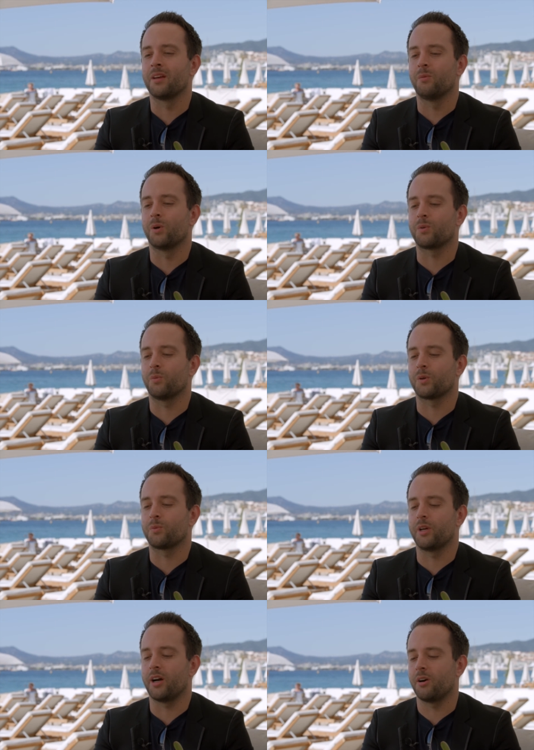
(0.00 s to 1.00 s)

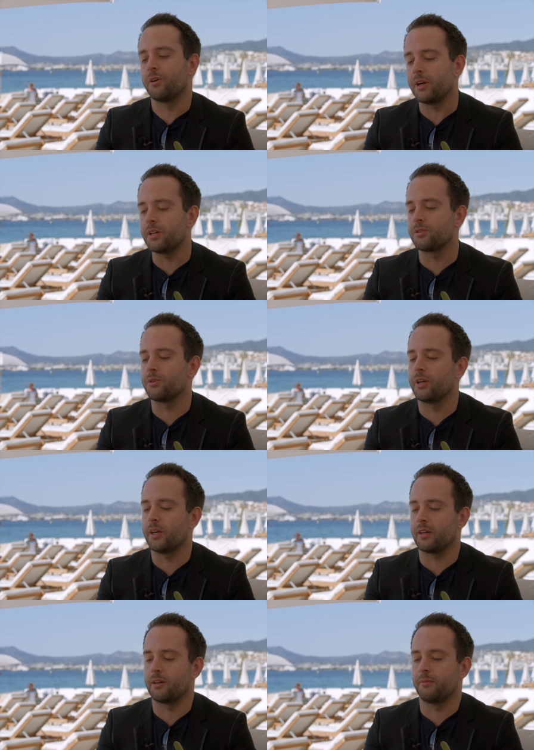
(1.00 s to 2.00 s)
What we are already
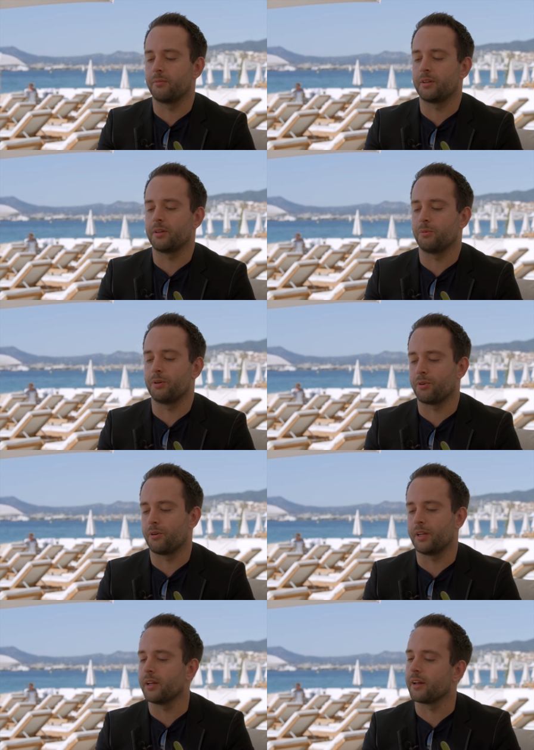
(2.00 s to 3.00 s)
doing, we've
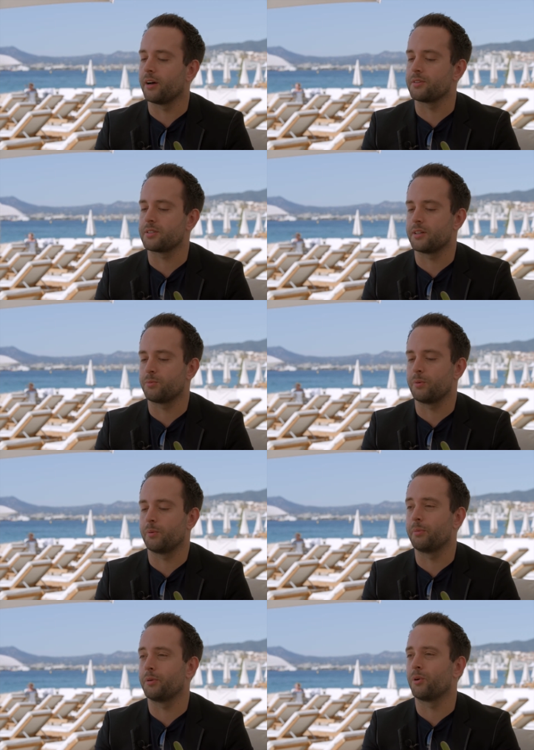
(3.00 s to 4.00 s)
already announced that we
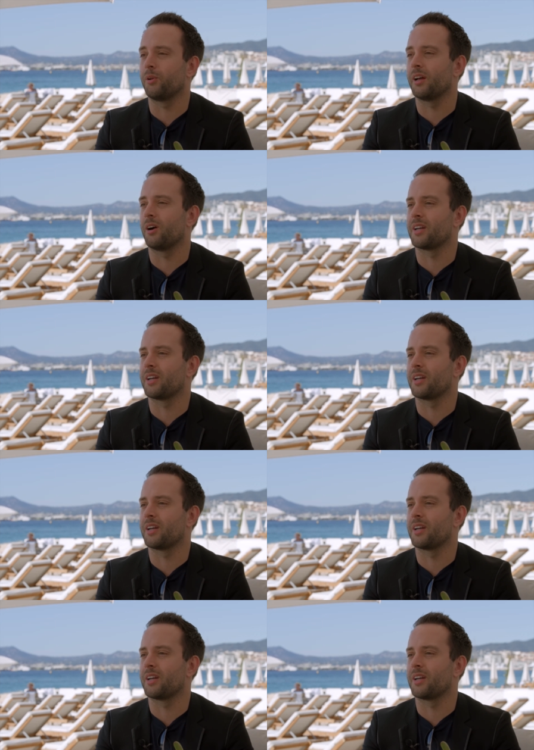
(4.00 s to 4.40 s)
will be rolling out